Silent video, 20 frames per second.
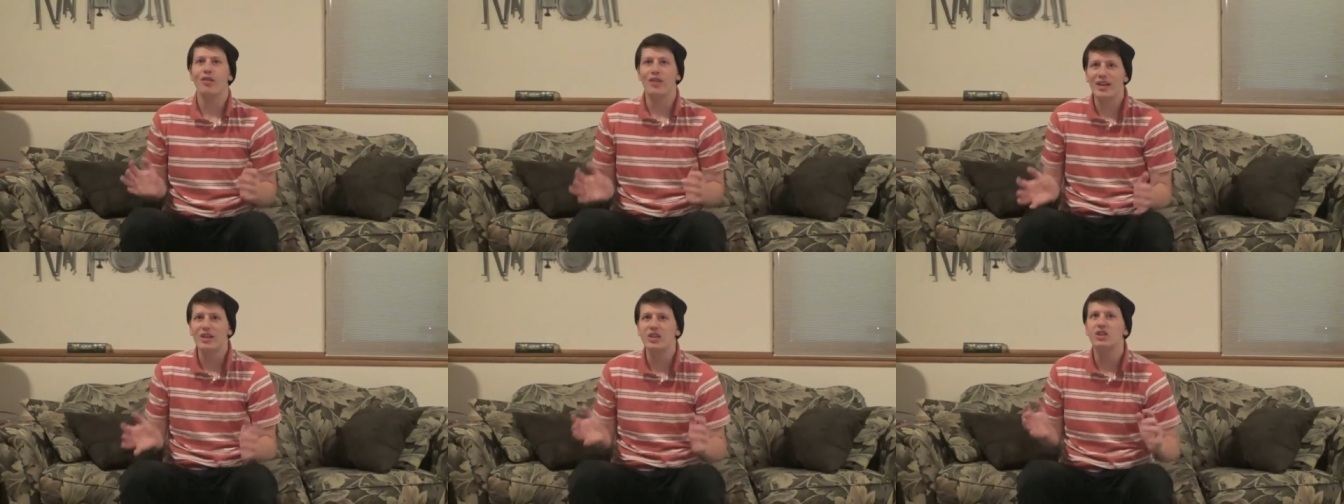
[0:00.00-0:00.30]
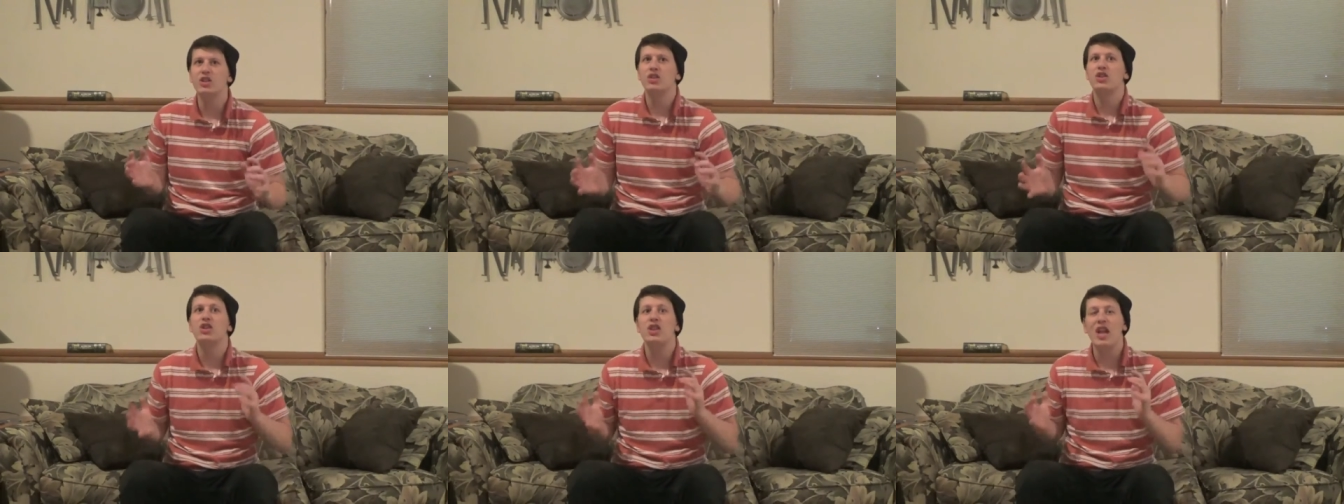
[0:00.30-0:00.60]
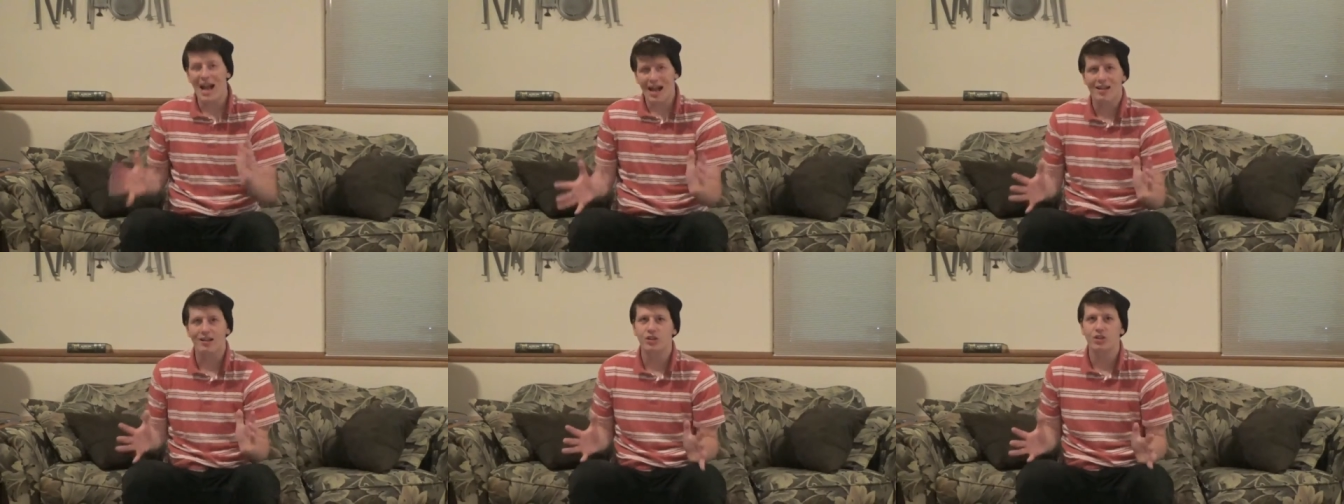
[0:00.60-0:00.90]
They just
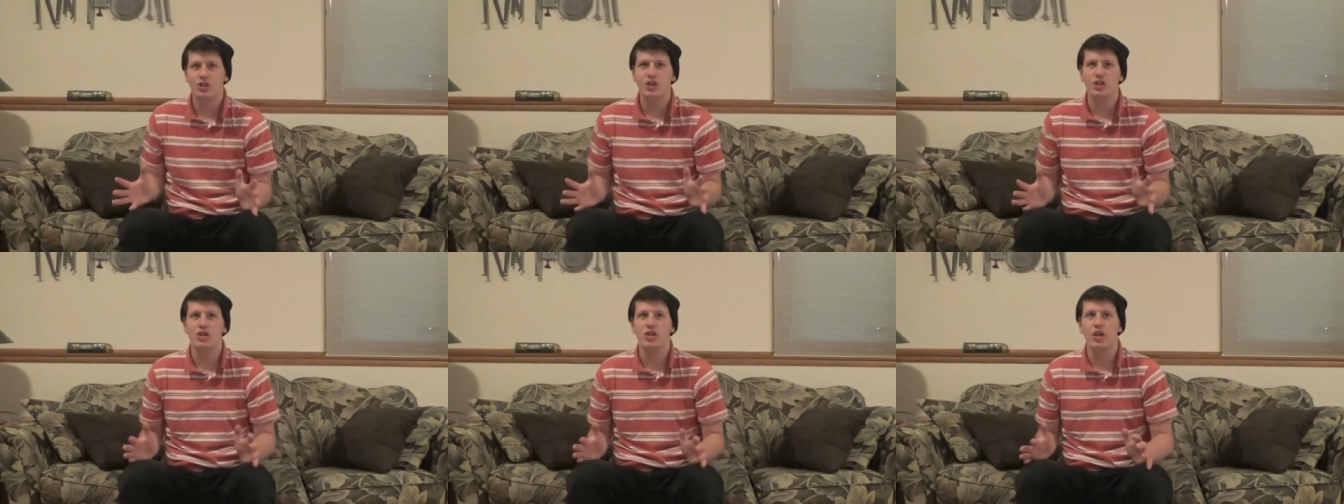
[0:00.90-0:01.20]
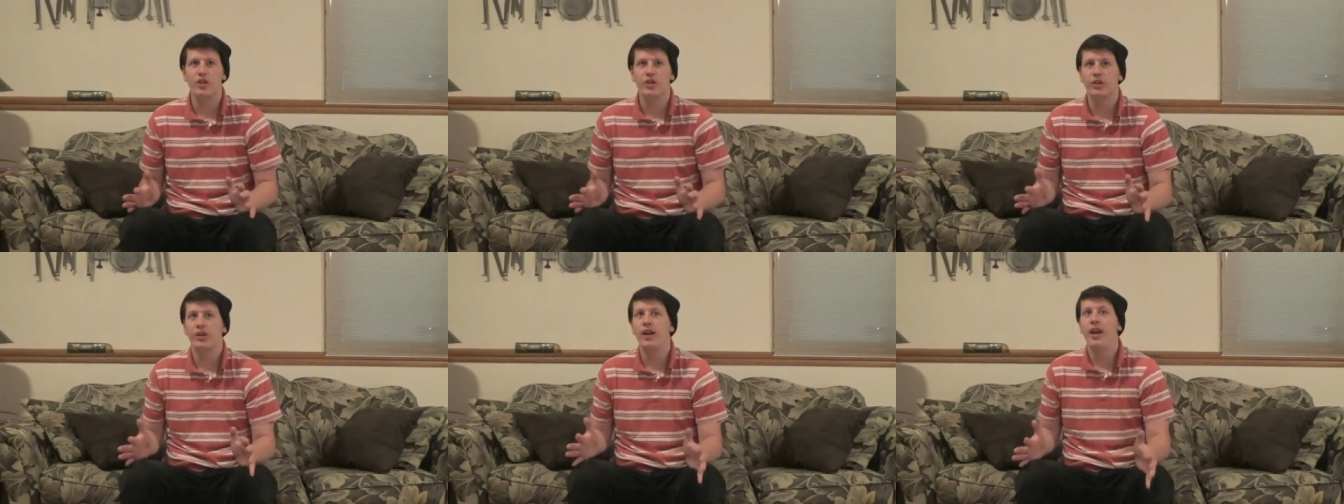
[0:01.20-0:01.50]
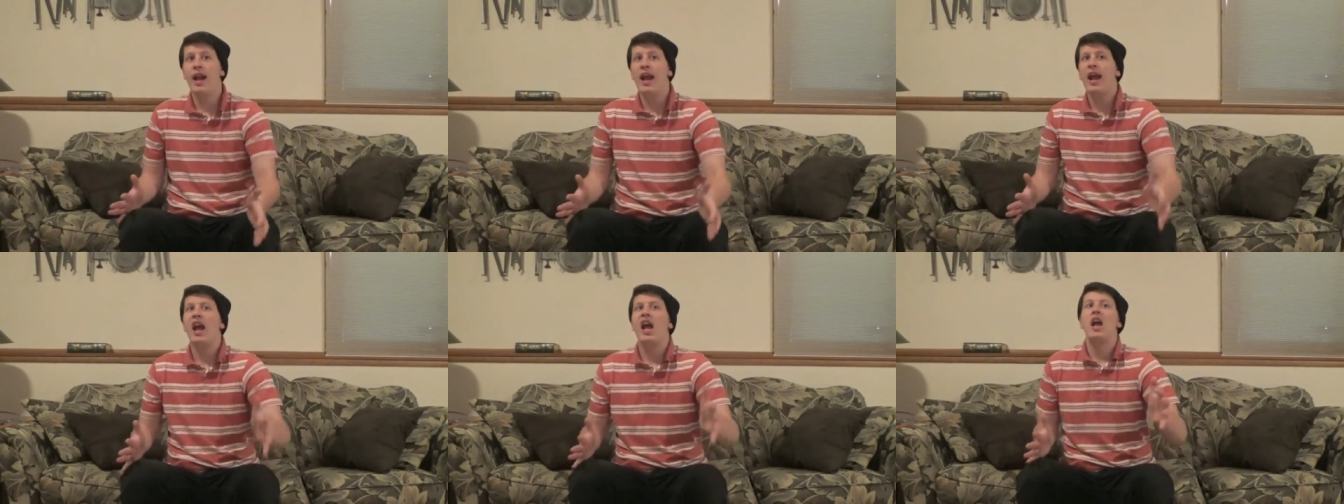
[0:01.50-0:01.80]
challenge each other
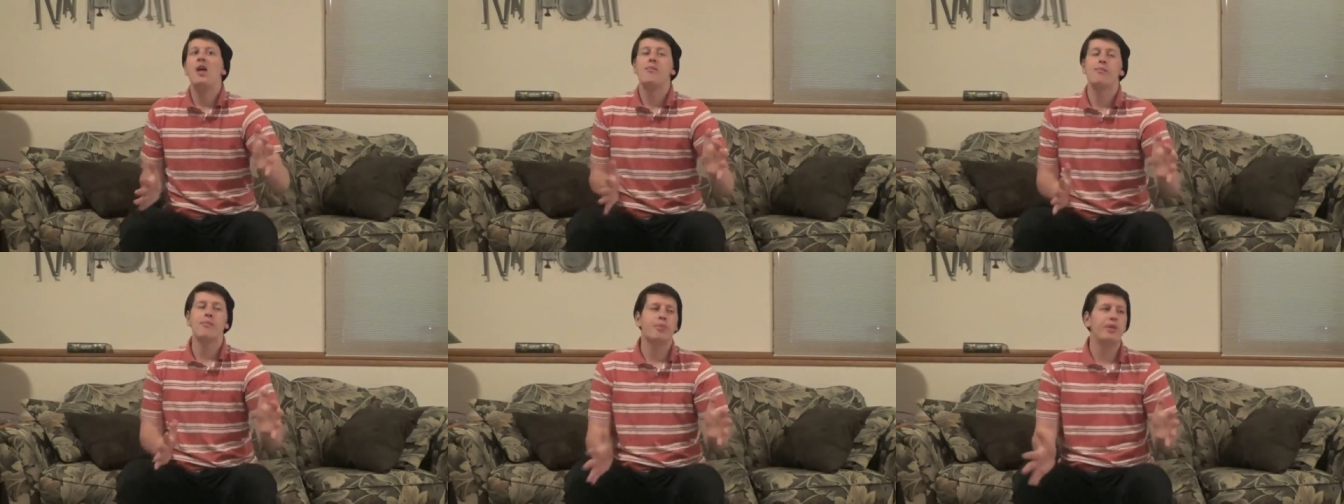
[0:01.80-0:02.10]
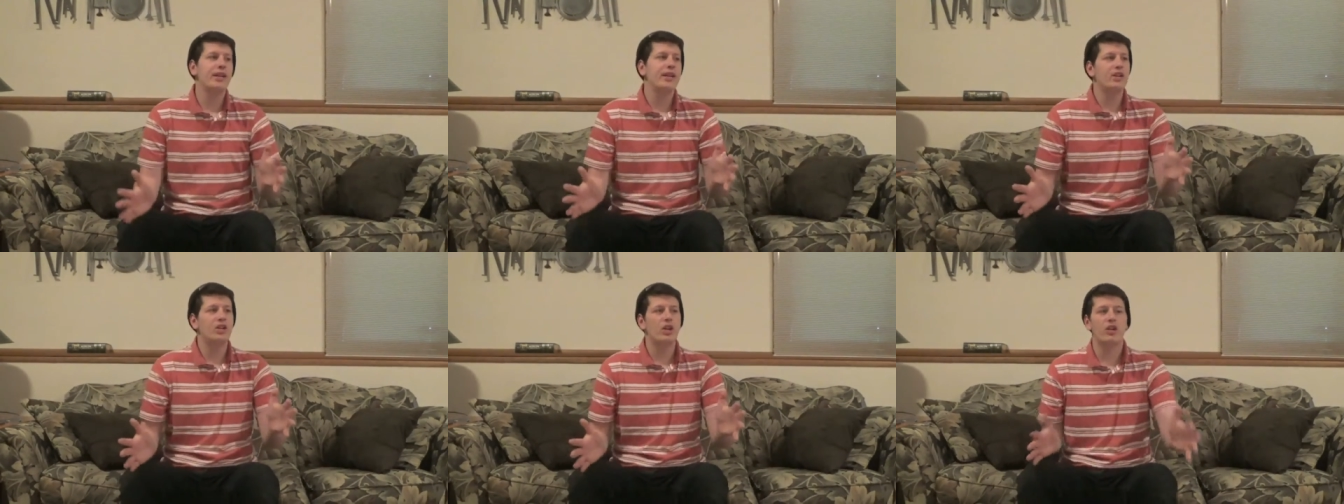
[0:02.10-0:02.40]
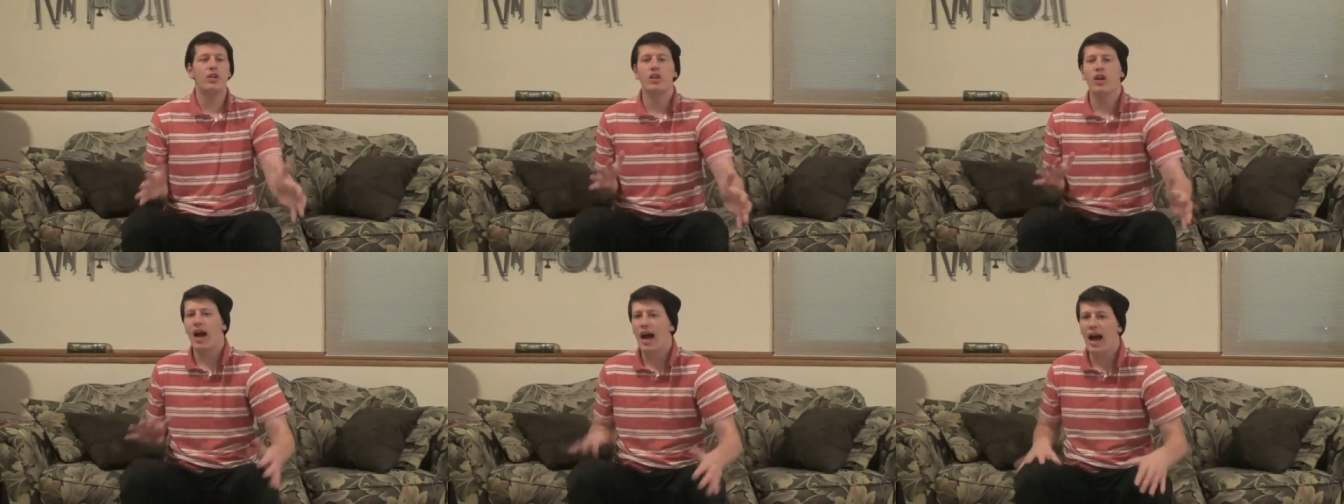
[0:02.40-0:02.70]
and bring each
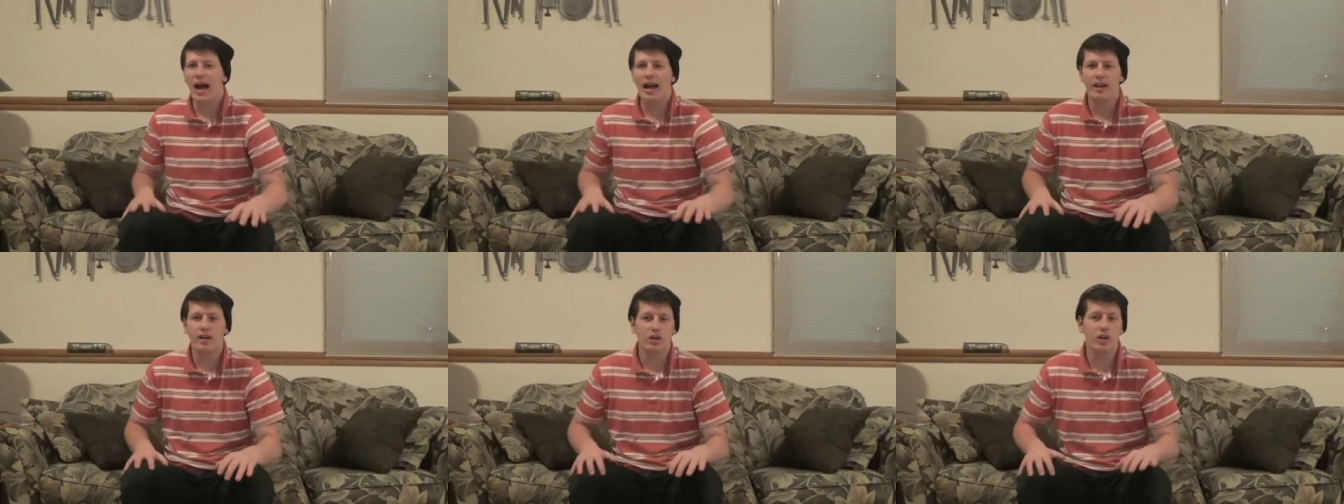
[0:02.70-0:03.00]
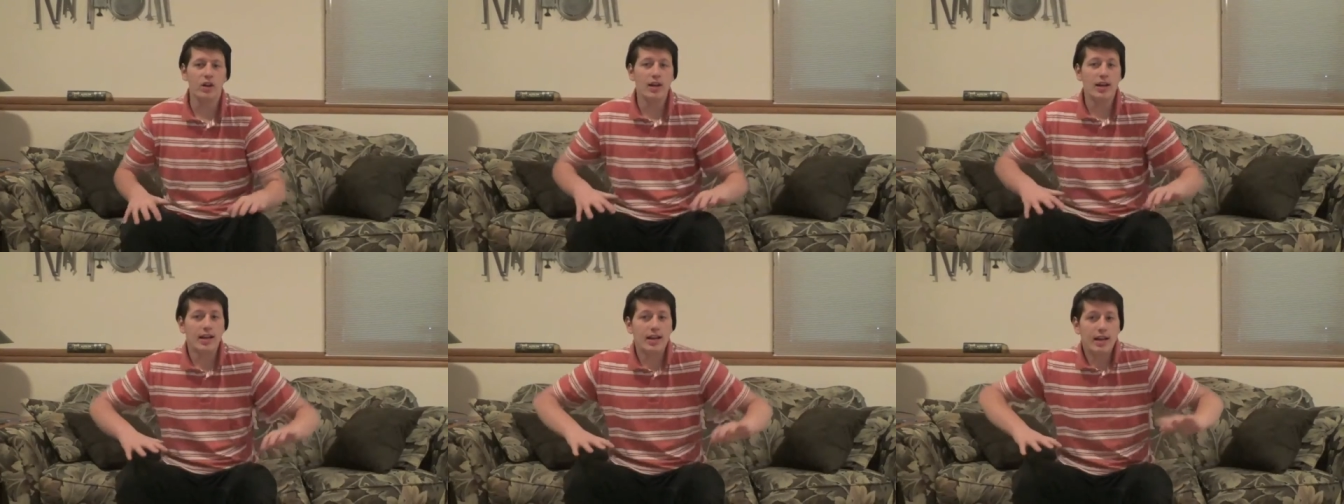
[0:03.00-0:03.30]
other higher.